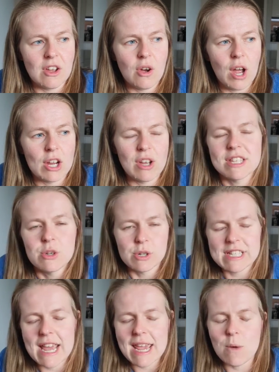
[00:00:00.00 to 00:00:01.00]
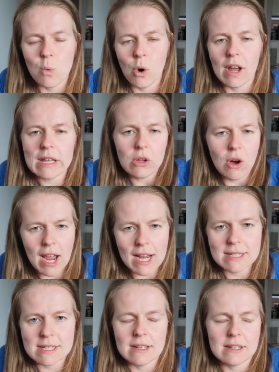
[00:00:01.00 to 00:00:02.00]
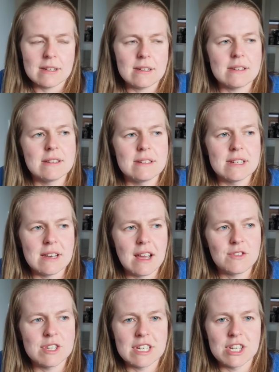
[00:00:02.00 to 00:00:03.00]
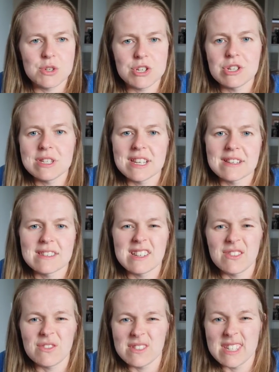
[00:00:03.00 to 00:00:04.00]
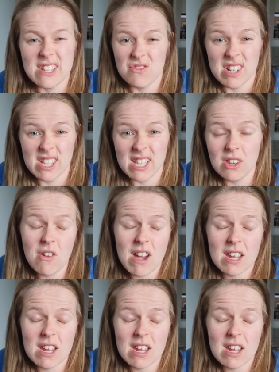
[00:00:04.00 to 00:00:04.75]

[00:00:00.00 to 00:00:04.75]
I still got to eat what I liked and didn't have to introduce things that I didn't really like.